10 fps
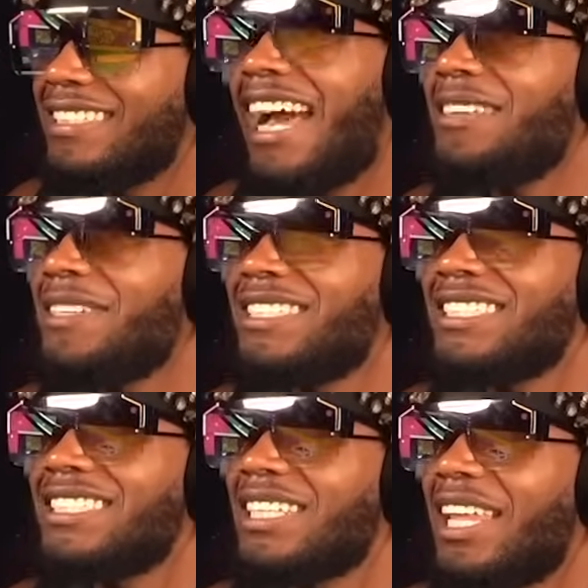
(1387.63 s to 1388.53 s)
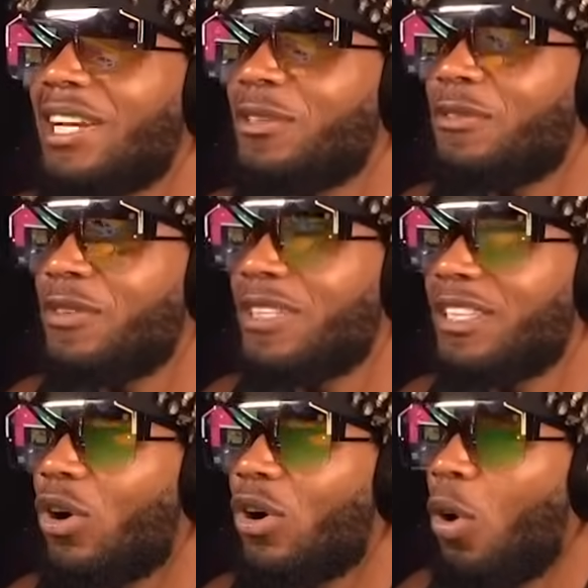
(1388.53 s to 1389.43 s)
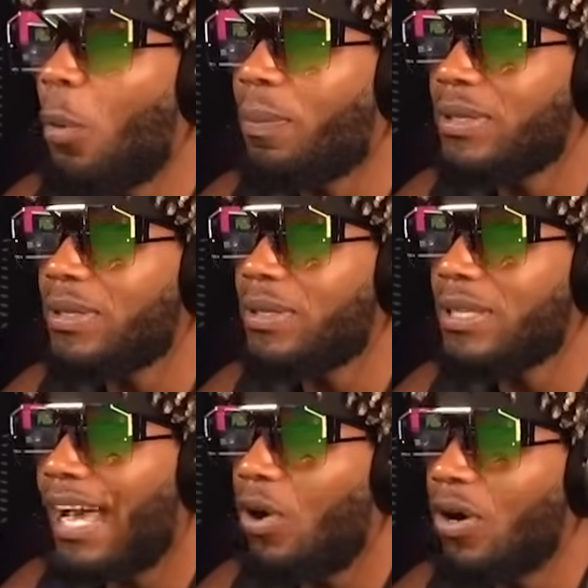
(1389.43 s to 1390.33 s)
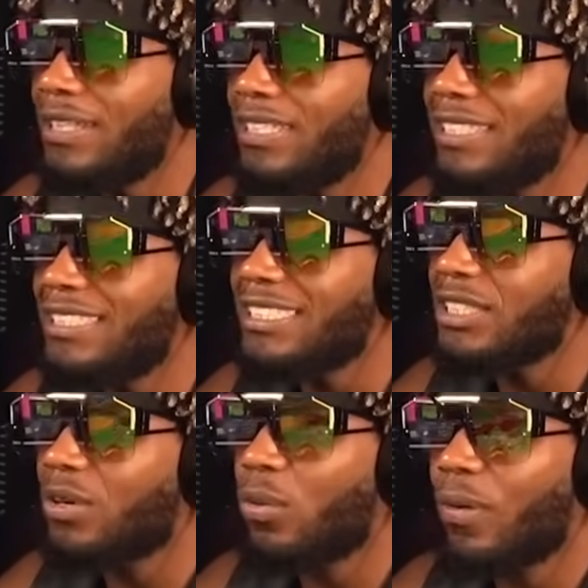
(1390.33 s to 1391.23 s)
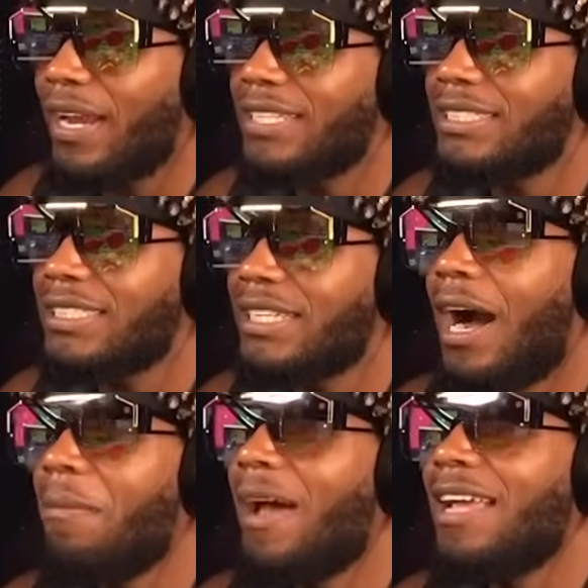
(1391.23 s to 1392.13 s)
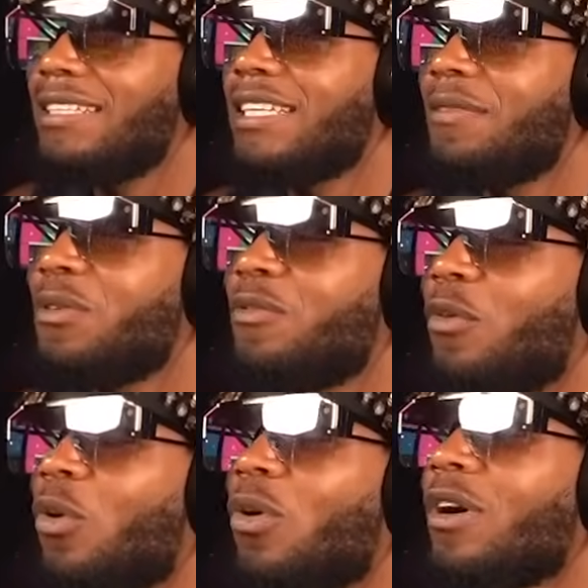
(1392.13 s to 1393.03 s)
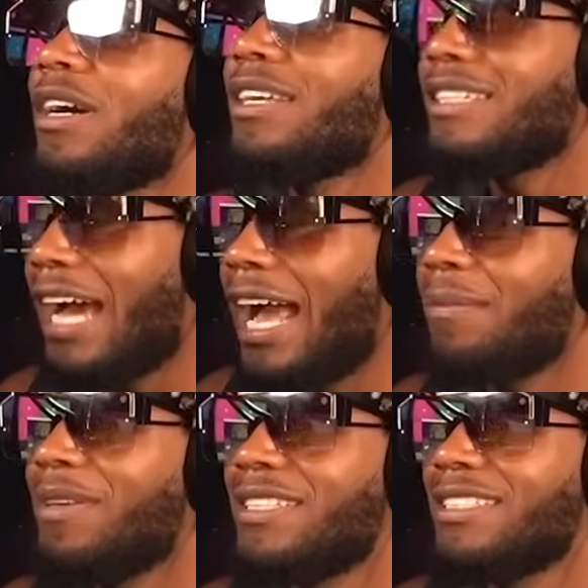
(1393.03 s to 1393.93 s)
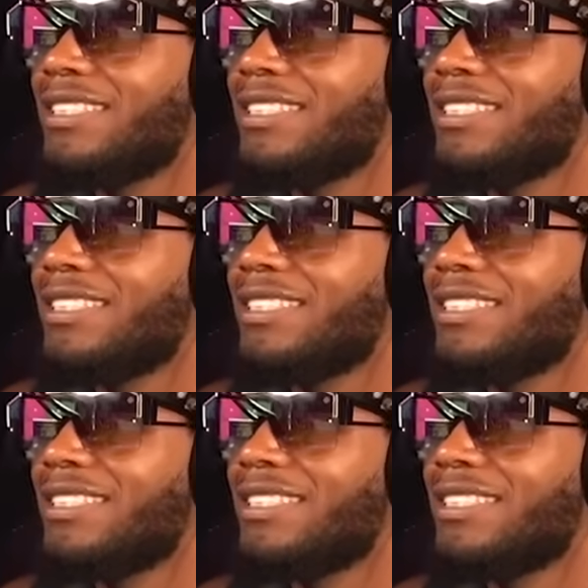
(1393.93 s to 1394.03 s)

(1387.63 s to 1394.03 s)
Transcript: not even just the Lego foot, the whole plot. All of this is crazy. I'm gonna have to give you four diamonds.